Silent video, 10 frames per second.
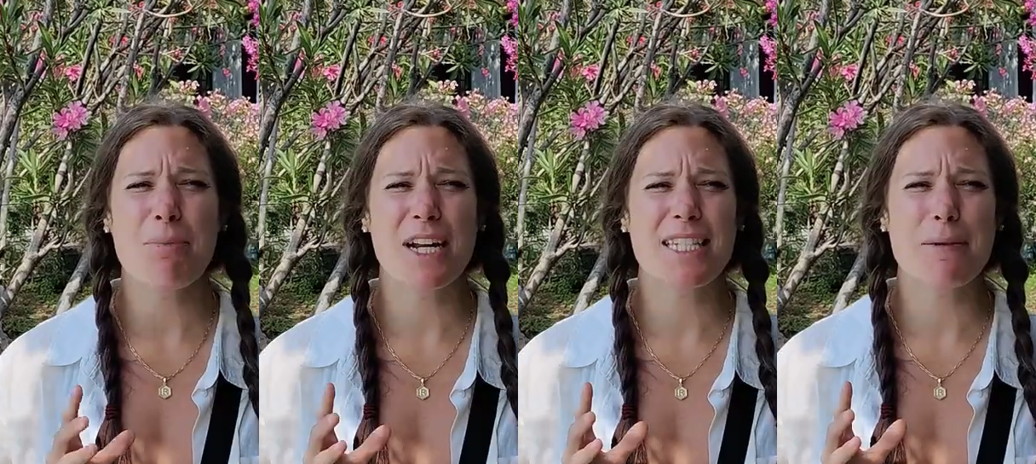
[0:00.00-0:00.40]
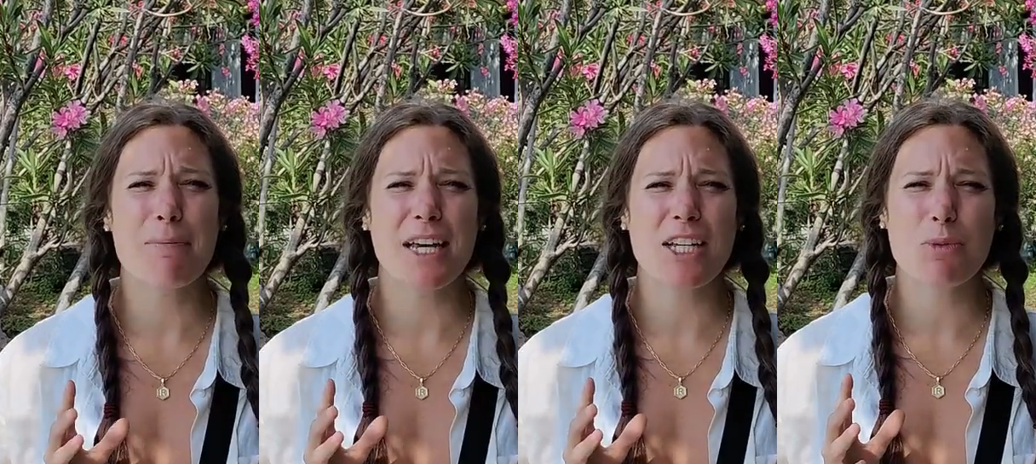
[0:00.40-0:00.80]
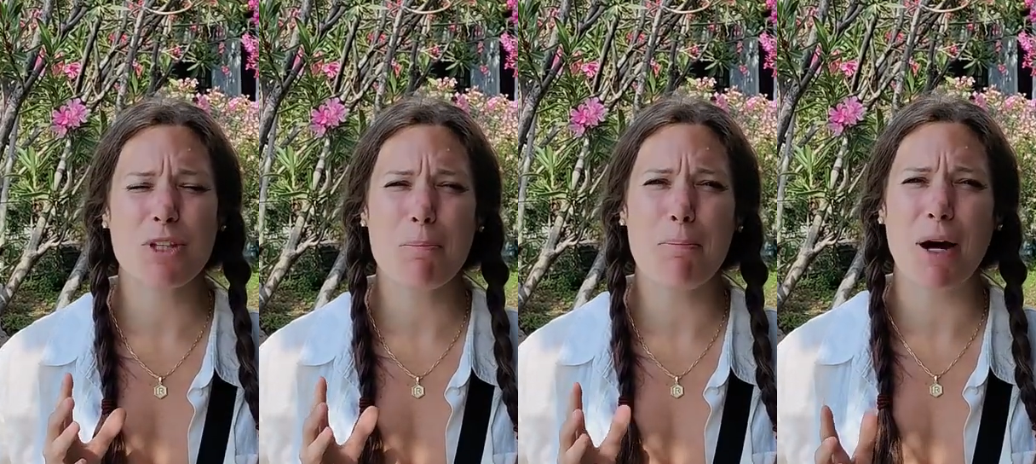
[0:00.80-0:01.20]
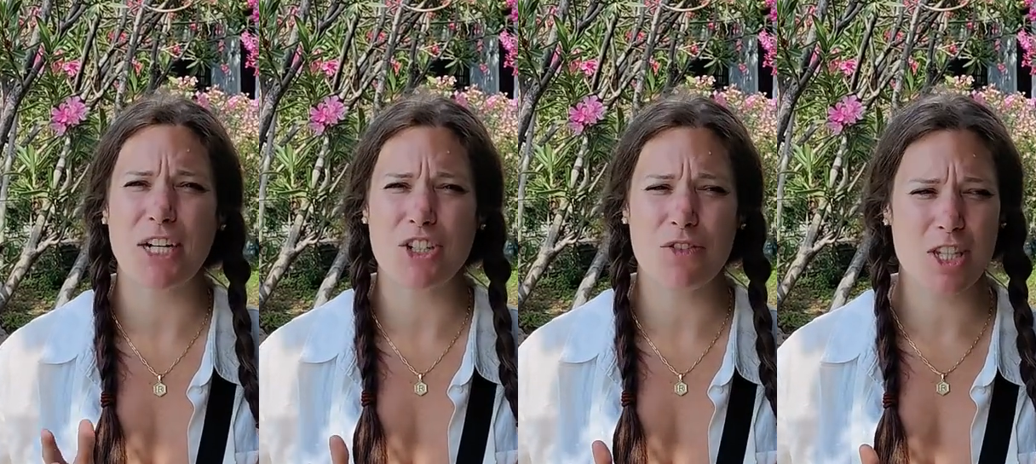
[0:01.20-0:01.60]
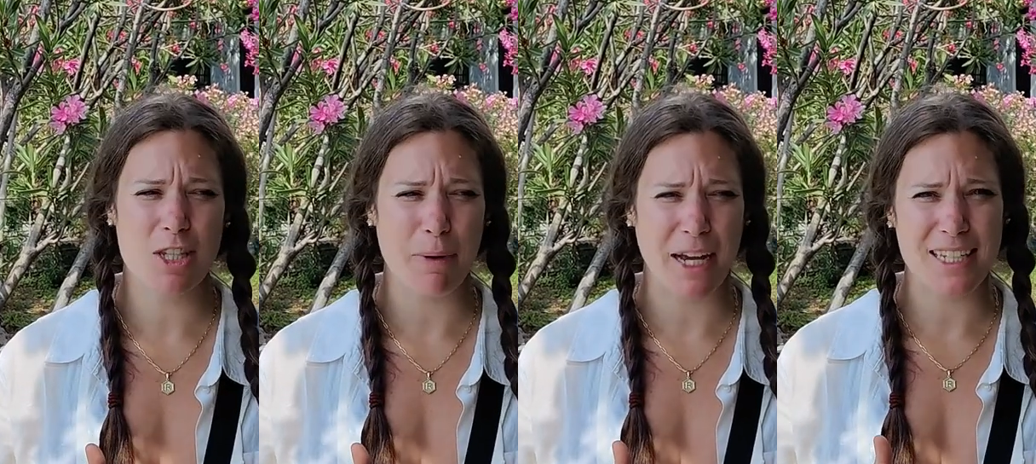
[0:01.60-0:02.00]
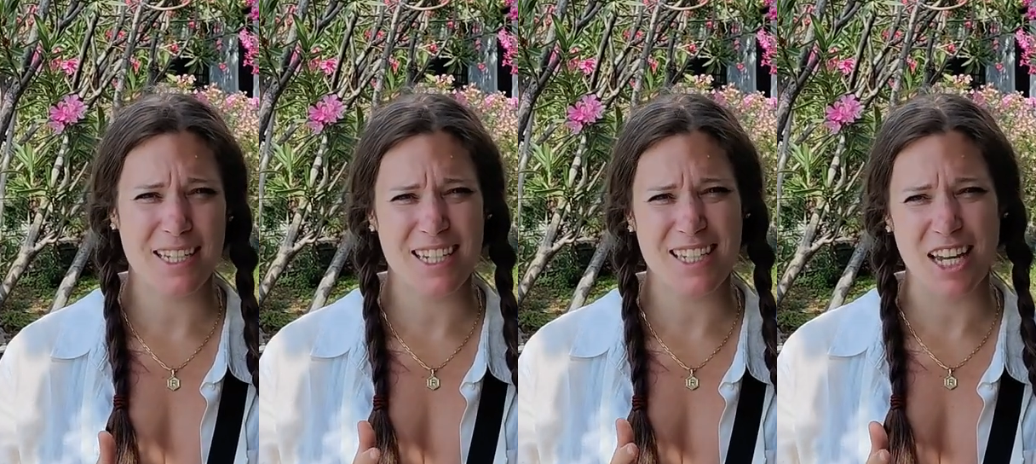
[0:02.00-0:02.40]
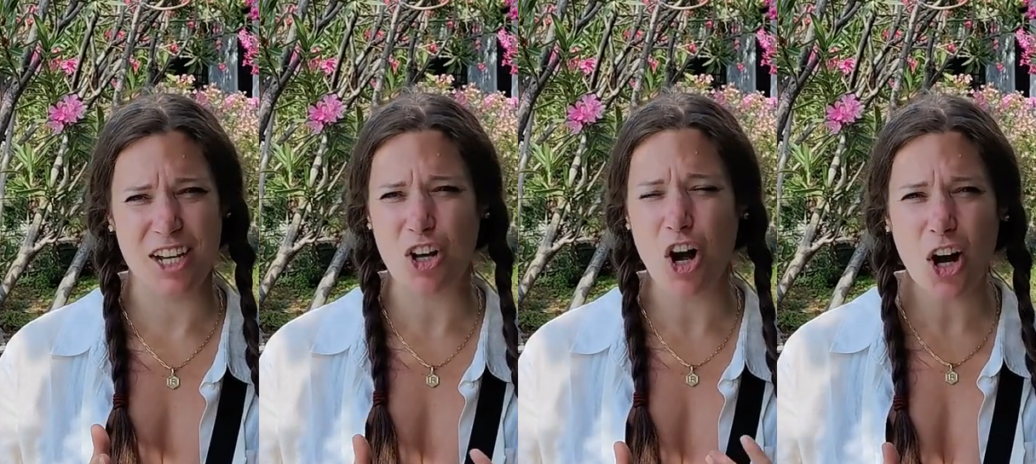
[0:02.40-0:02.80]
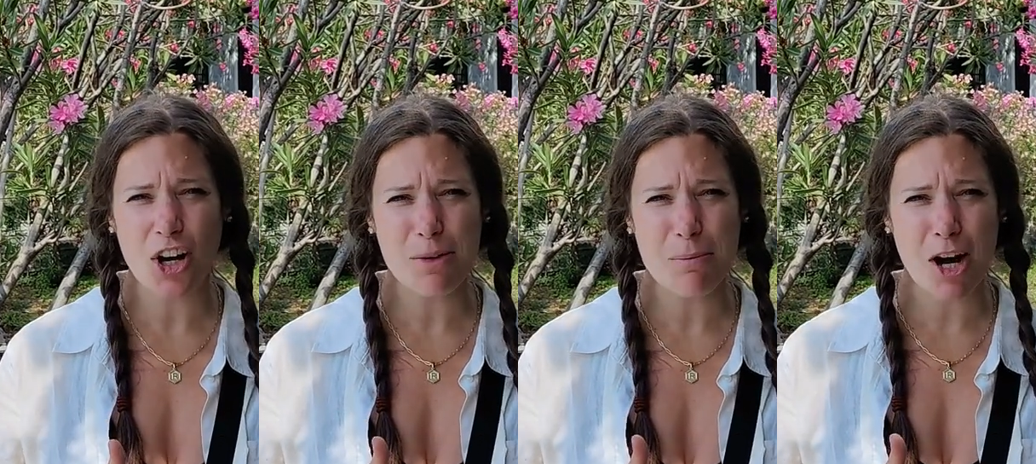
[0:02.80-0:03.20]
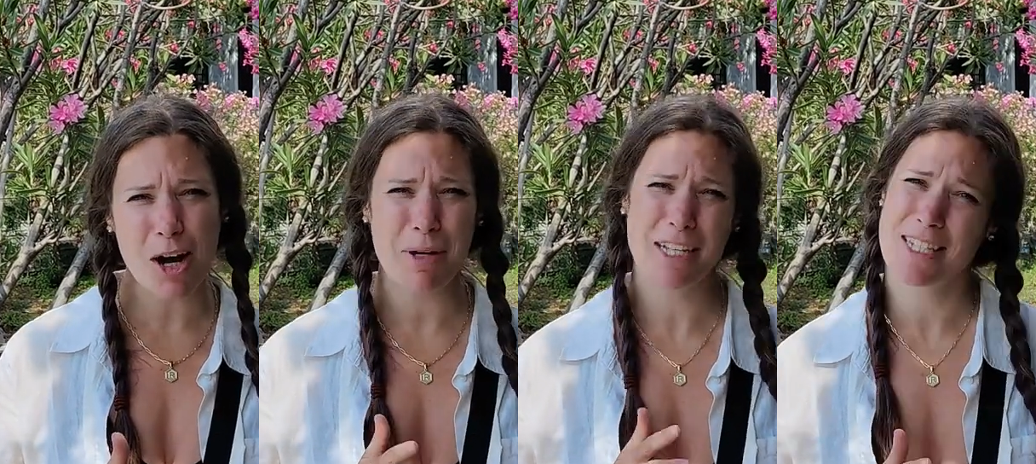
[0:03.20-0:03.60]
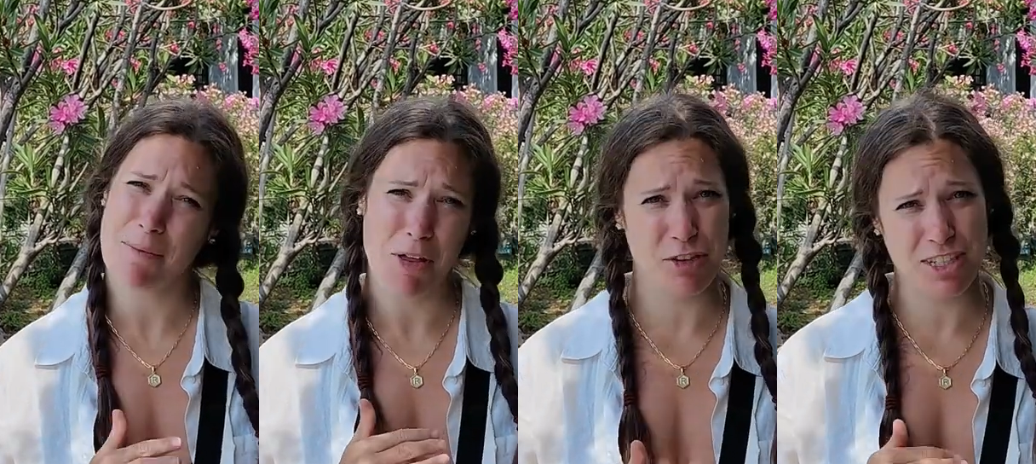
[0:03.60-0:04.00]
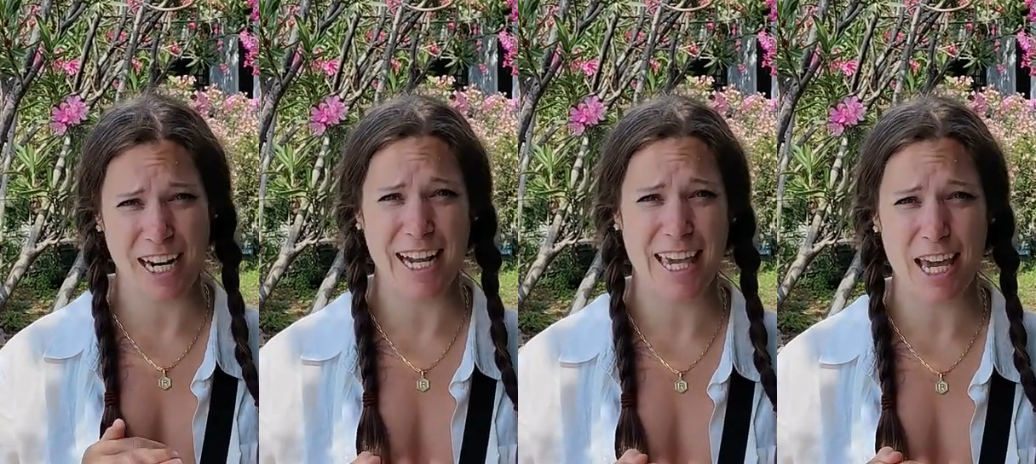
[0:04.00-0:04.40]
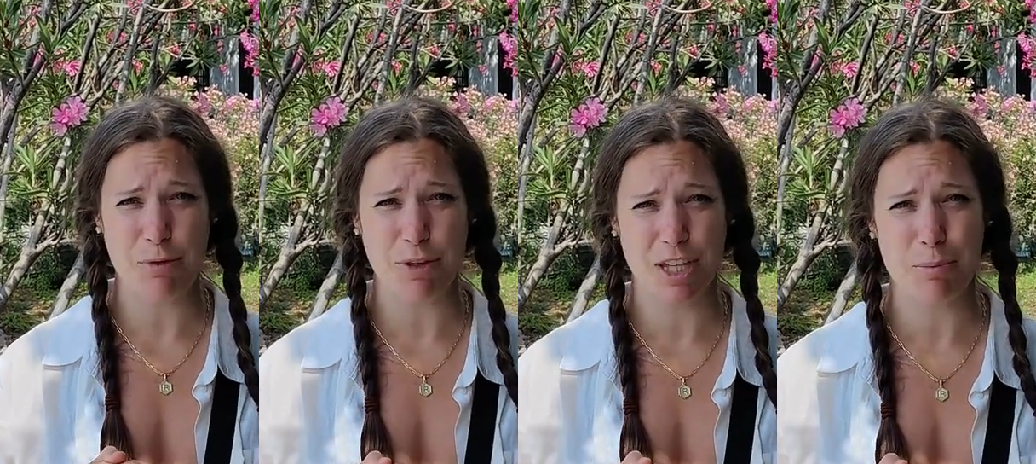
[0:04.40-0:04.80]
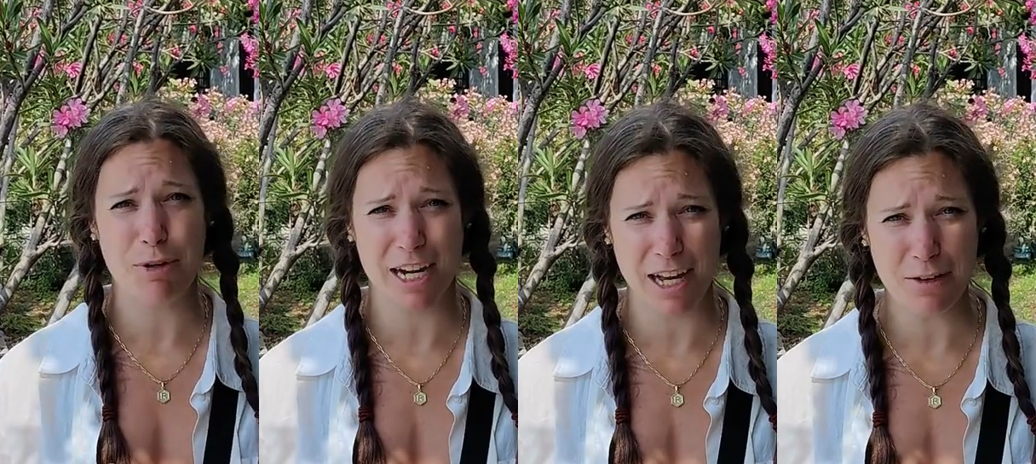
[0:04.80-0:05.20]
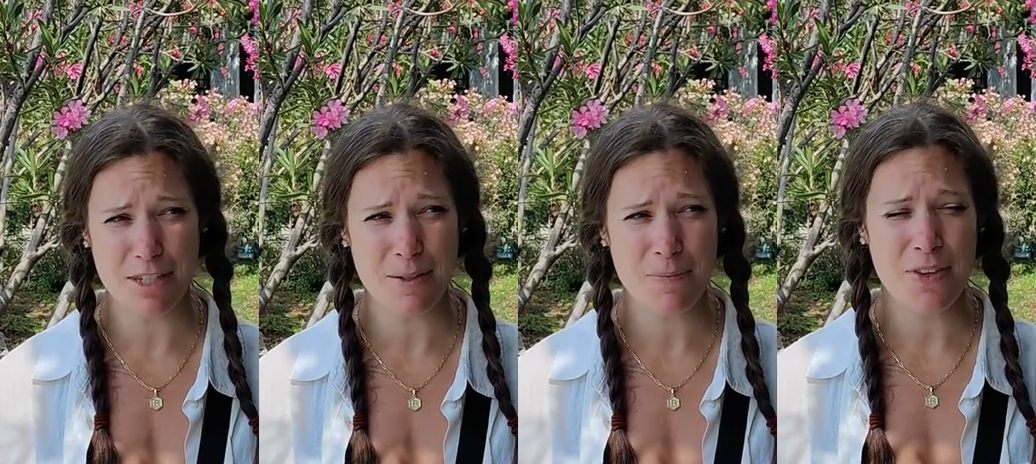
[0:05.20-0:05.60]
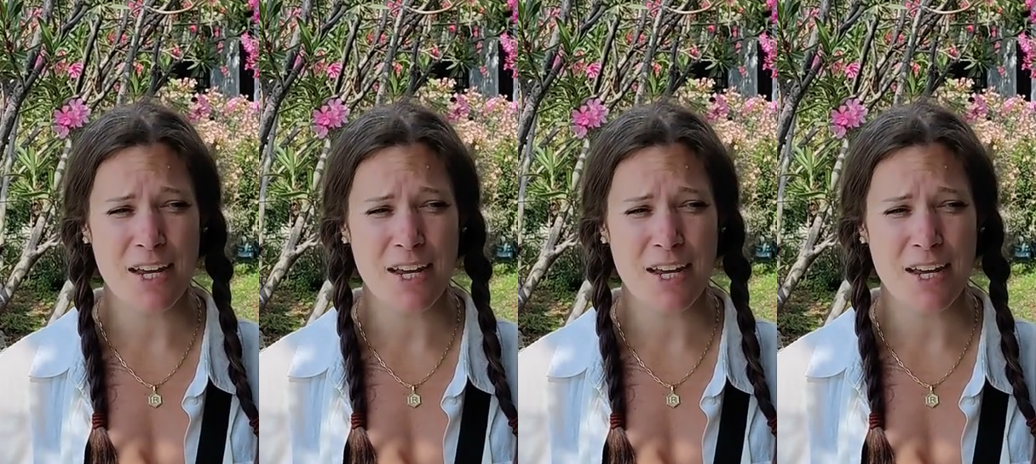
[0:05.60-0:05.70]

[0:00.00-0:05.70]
but it's mixed with a bunch of spices like cardamom and some others that I can't really pronounce